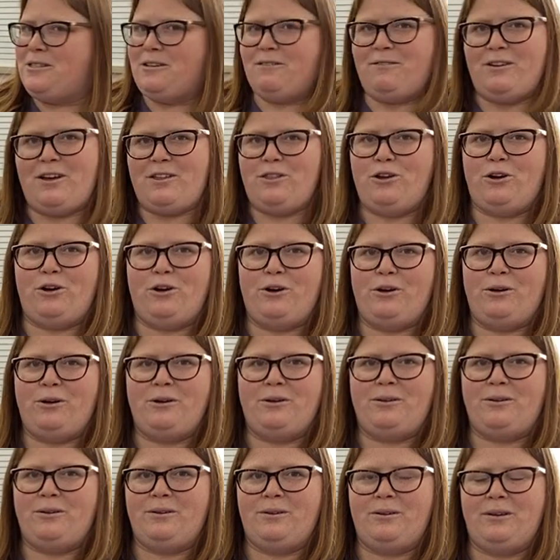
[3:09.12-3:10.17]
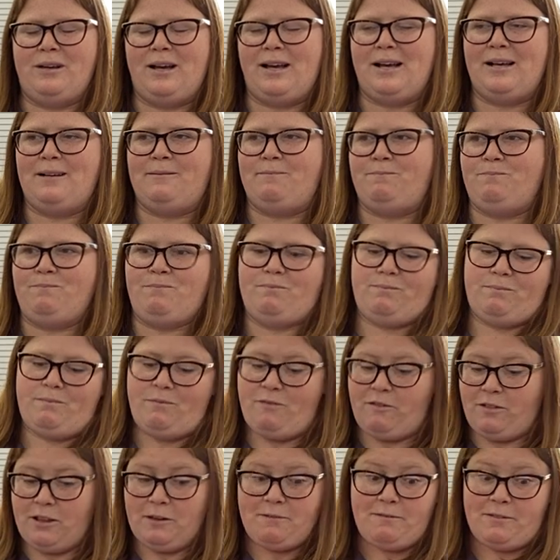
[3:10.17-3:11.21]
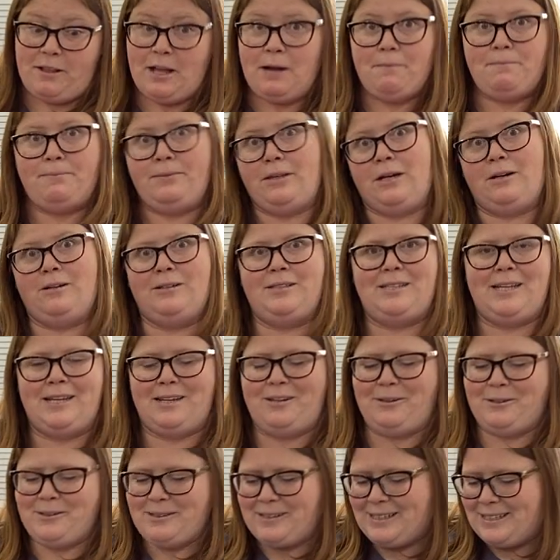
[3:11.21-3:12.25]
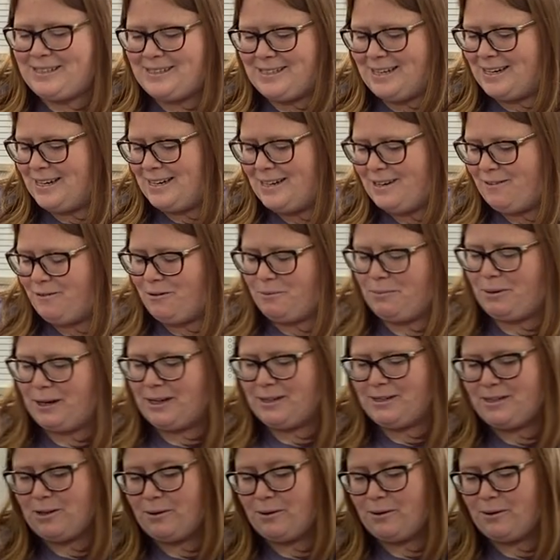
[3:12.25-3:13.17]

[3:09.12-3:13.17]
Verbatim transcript: of other yeah. um, flip flop thong sandals listed right. in different brands.